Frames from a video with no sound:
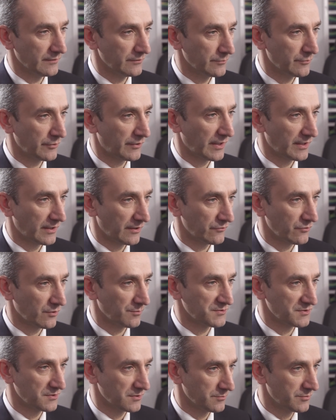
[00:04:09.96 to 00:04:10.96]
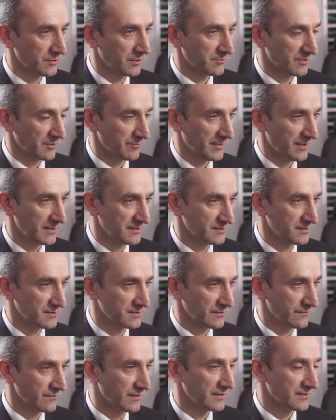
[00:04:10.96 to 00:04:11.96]
lubricating drops on a permanent
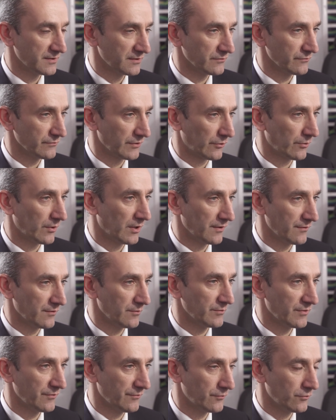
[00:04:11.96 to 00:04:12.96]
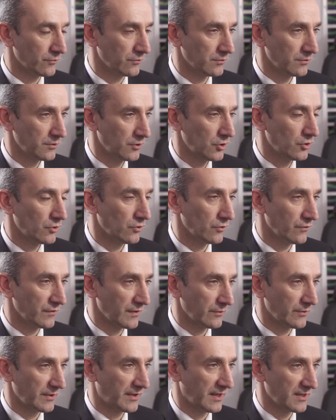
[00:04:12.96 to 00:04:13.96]
basis if they didn't require them before,
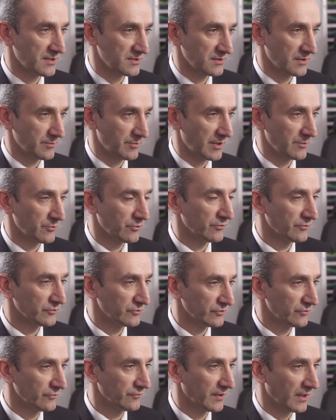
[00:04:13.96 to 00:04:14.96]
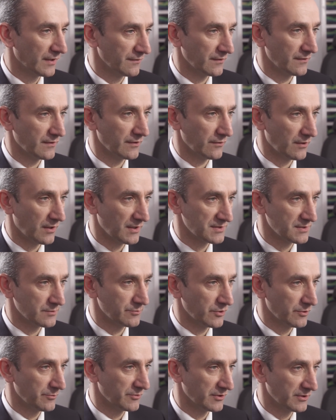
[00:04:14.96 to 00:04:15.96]
although occasionally people do find that their eyes are
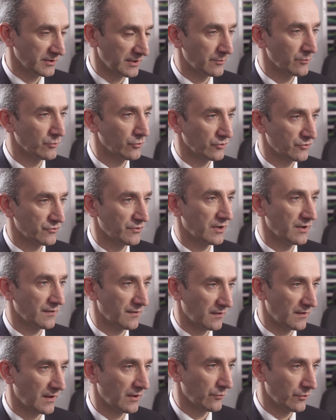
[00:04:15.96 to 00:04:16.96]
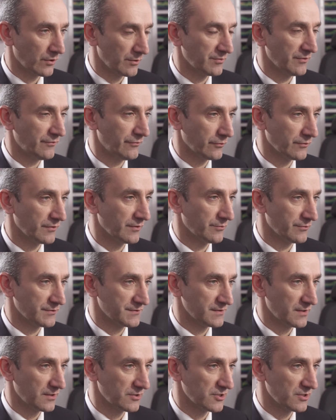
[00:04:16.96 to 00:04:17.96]
permanently more dry than they were before the
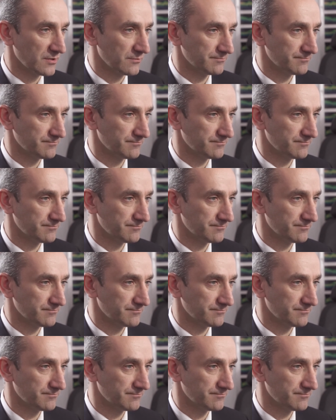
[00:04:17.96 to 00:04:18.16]
procedure.